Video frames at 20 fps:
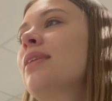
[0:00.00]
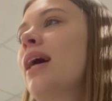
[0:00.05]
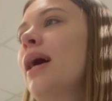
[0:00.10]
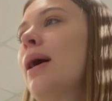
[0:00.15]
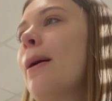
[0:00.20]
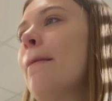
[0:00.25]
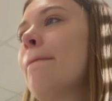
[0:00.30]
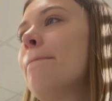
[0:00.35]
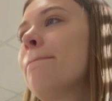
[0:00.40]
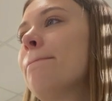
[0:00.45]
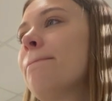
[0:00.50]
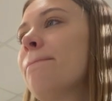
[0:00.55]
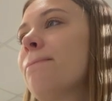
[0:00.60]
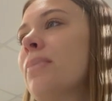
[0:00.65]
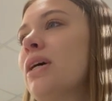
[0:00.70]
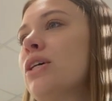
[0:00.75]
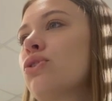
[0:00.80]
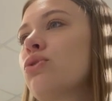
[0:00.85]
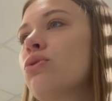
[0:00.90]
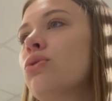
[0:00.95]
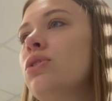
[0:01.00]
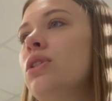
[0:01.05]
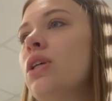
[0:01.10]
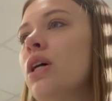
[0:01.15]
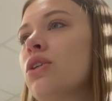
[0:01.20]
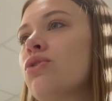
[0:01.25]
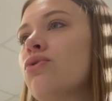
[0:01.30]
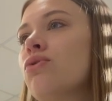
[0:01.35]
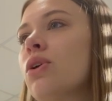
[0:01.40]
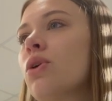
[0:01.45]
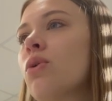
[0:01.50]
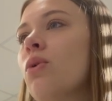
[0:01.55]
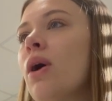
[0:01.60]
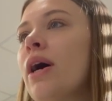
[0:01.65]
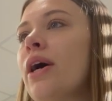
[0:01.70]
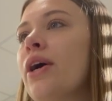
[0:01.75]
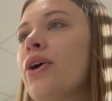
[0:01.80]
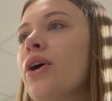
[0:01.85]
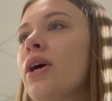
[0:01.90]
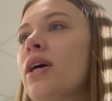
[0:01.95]
Um, my school does
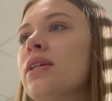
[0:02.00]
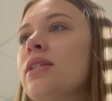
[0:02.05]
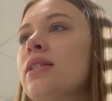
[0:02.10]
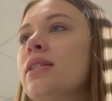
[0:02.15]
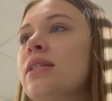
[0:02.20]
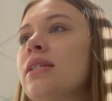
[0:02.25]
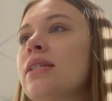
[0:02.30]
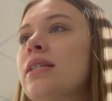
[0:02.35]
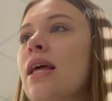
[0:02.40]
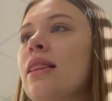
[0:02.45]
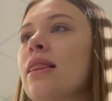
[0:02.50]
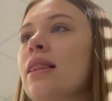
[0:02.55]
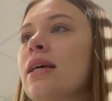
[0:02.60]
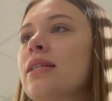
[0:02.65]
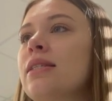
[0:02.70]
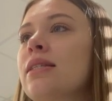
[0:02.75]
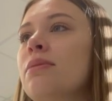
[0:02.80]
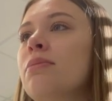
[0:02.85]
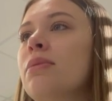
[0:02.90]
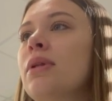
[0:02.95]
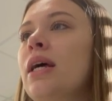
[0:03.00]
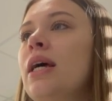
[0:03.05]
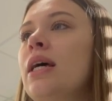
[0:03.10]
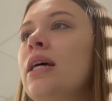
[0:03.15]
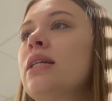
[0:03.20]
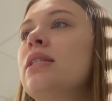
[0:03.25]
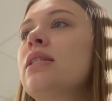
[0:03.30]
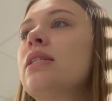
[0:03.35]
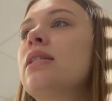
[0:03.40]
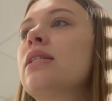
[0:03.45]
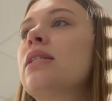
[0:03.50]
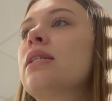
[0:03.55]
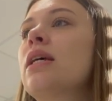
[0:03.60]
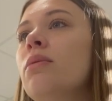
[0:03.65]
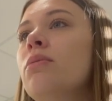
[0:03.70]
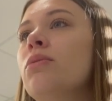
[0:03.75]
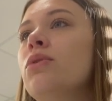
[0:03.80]
require us to send lesson plans.